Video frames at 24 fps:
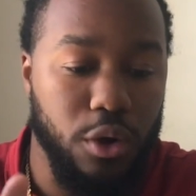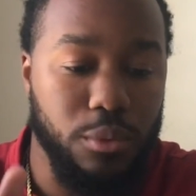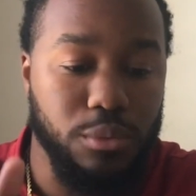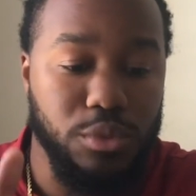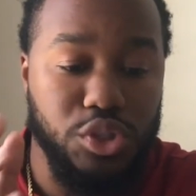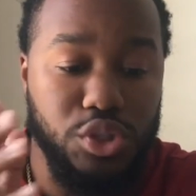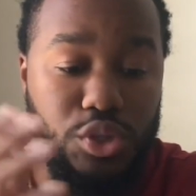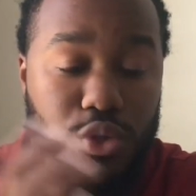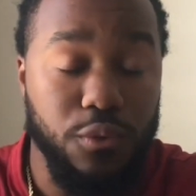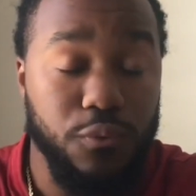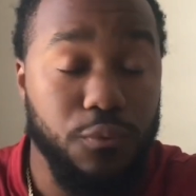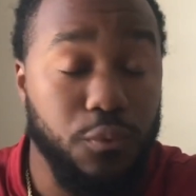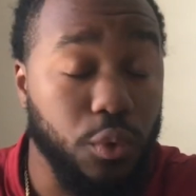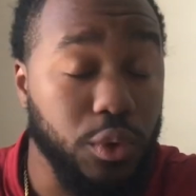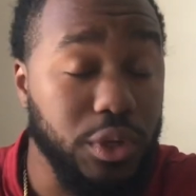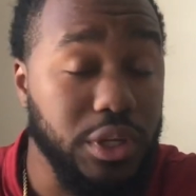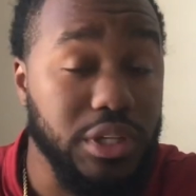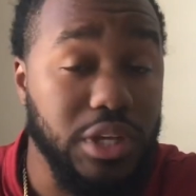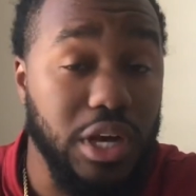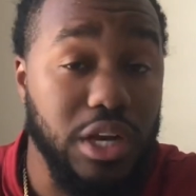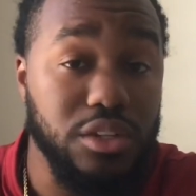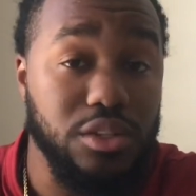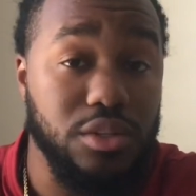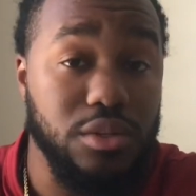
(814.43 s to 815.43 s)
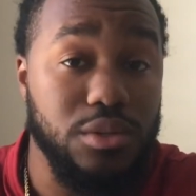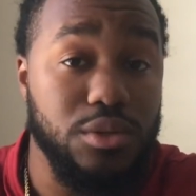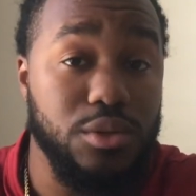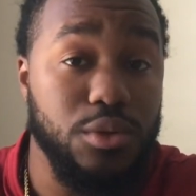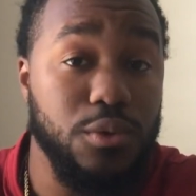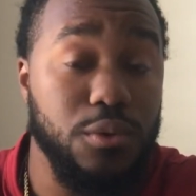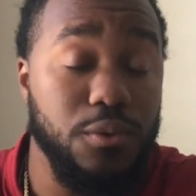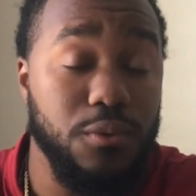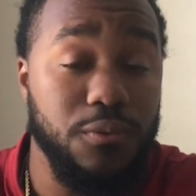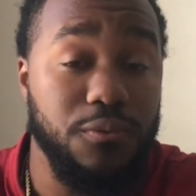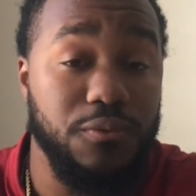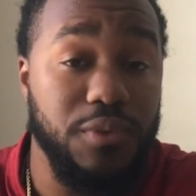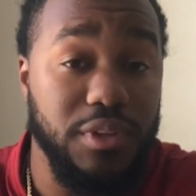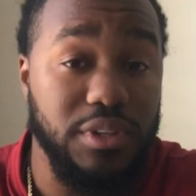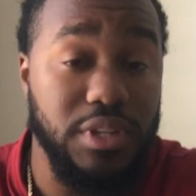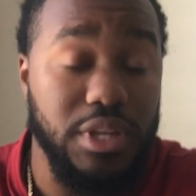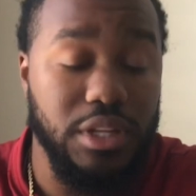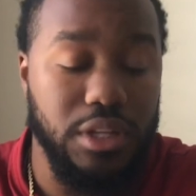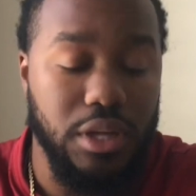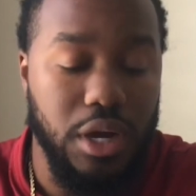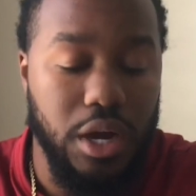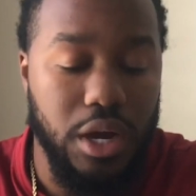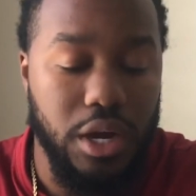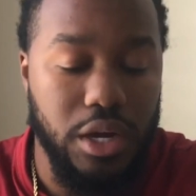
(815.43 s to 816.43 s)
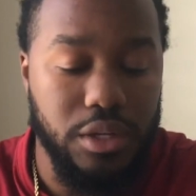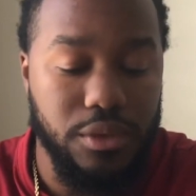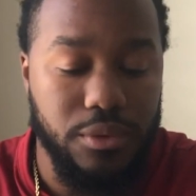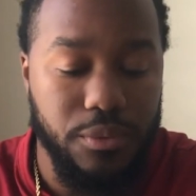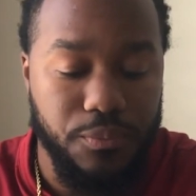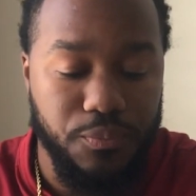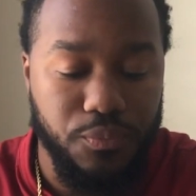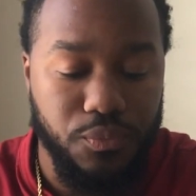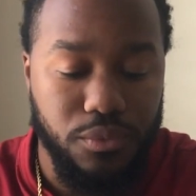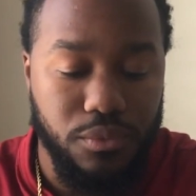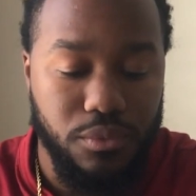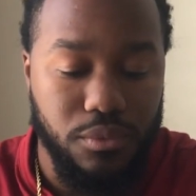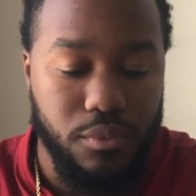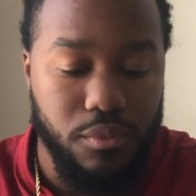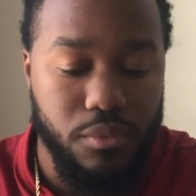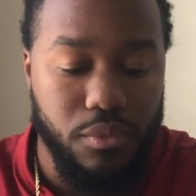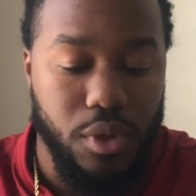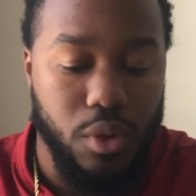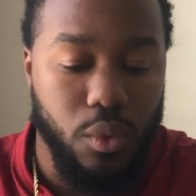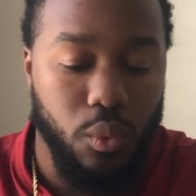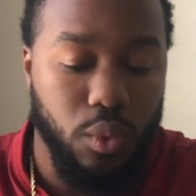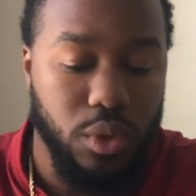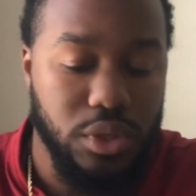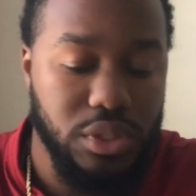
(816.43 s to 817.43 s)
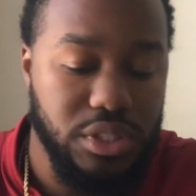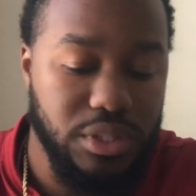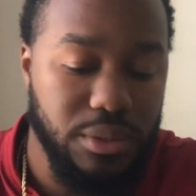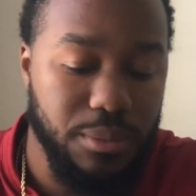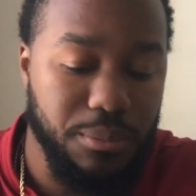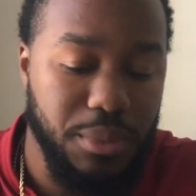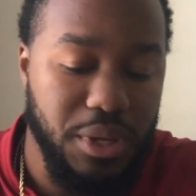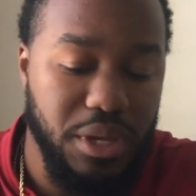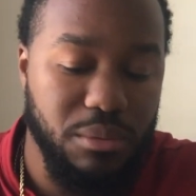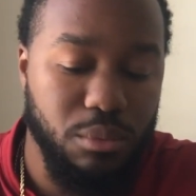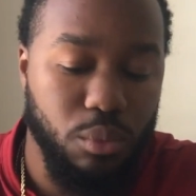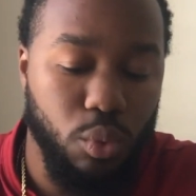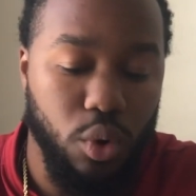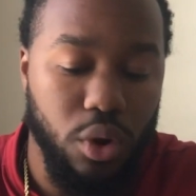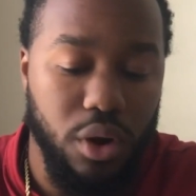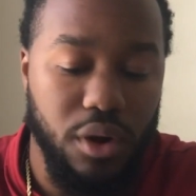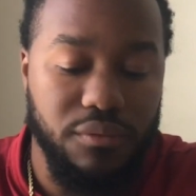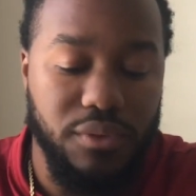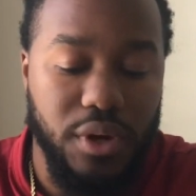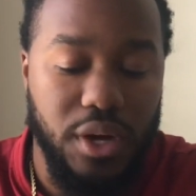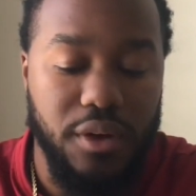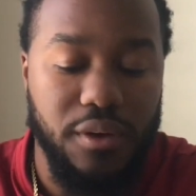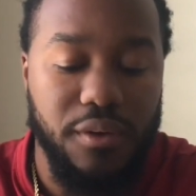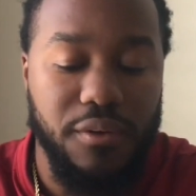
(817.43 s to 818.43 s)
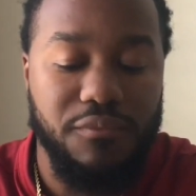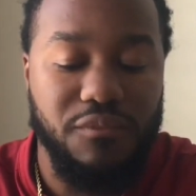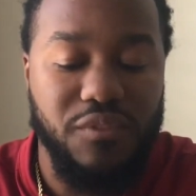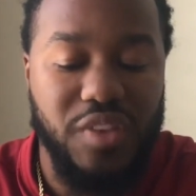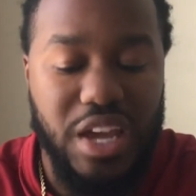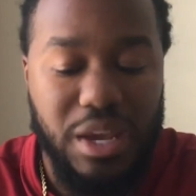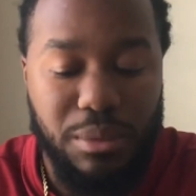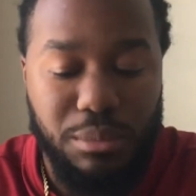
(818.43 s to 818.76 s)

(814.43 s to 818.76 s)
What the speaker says: wants to be more of a family-friendly area,